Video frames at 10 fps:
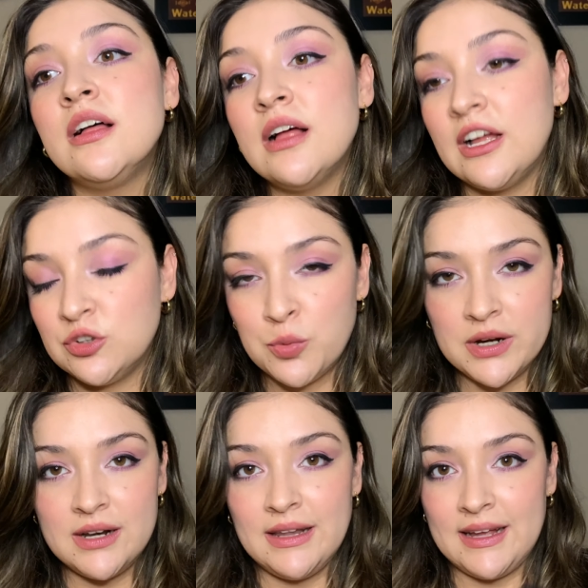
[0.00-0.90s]
I just
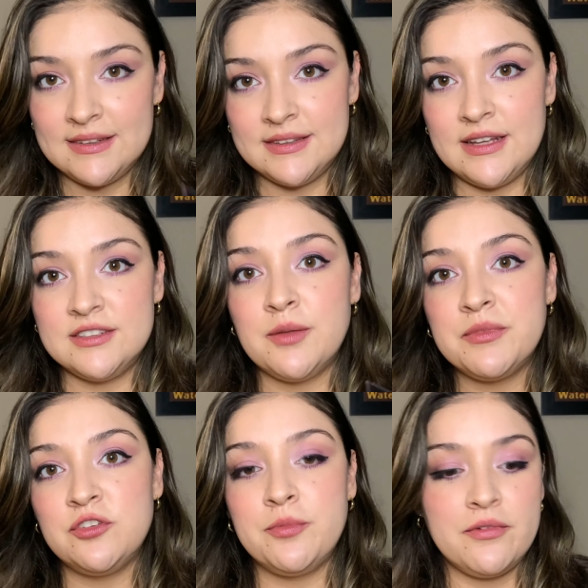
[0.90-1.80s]
wanted, like I said,
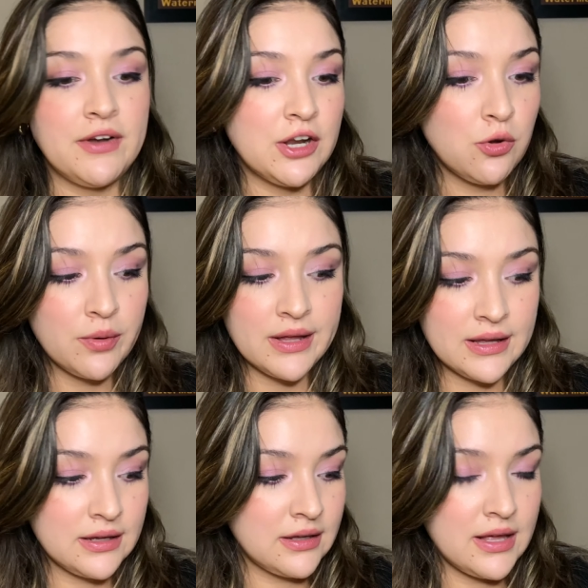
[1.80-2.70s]
something to be very
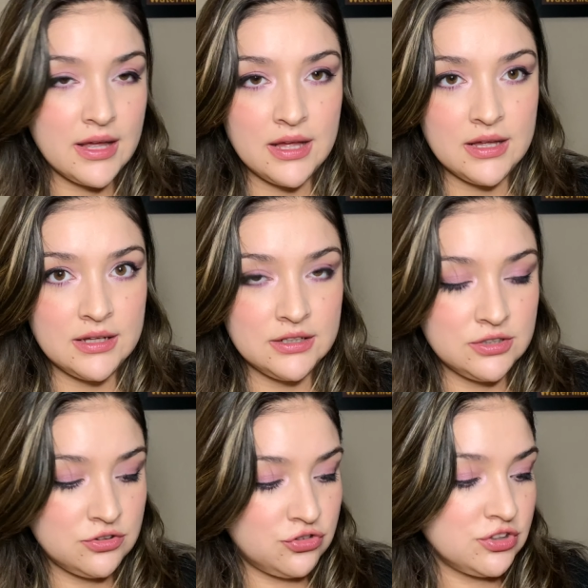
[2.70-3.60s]
quick
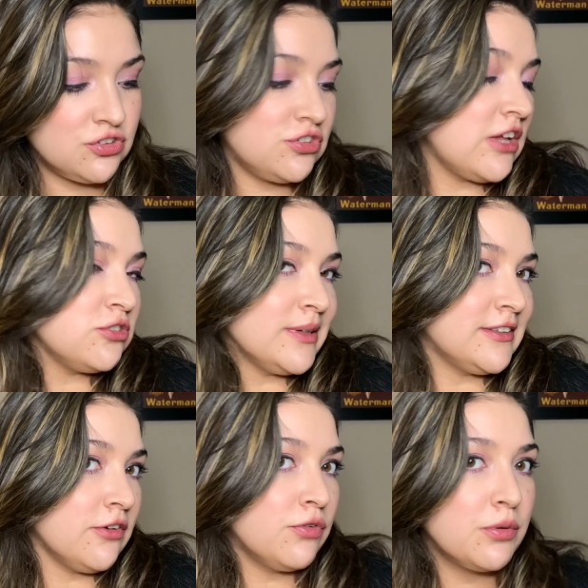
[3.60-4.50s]
and just challenge
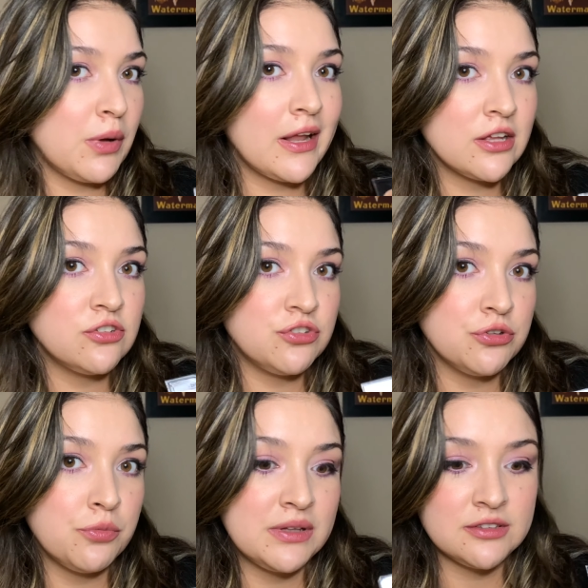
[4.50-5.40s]
myself what I could
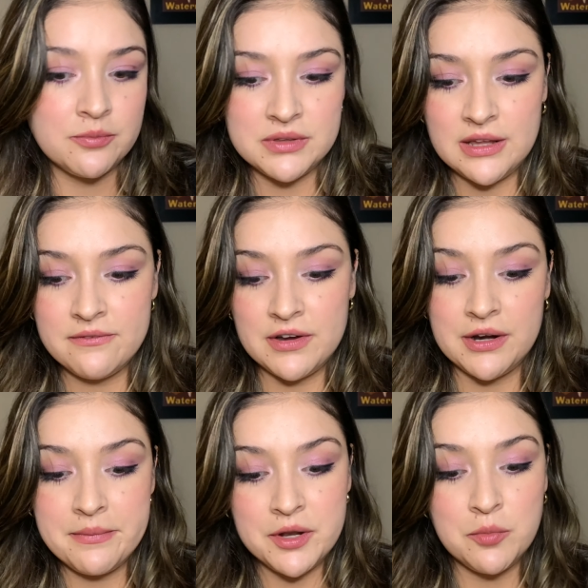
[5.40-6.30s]
do with something
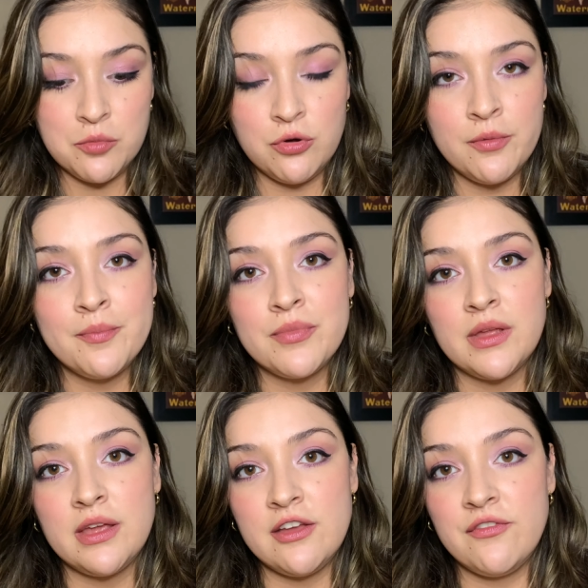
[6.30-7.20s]
very minimal
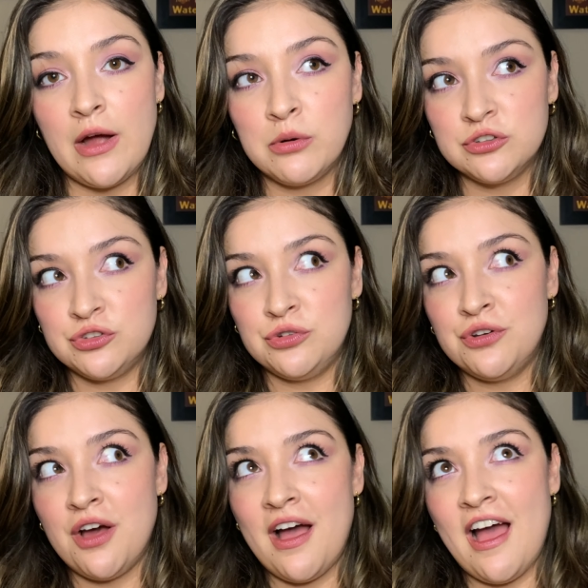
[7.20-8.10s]
if I were to
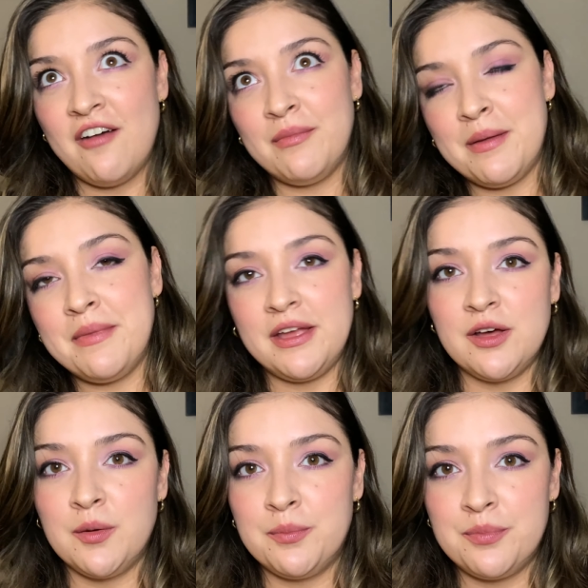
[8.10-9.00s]
not have my makeup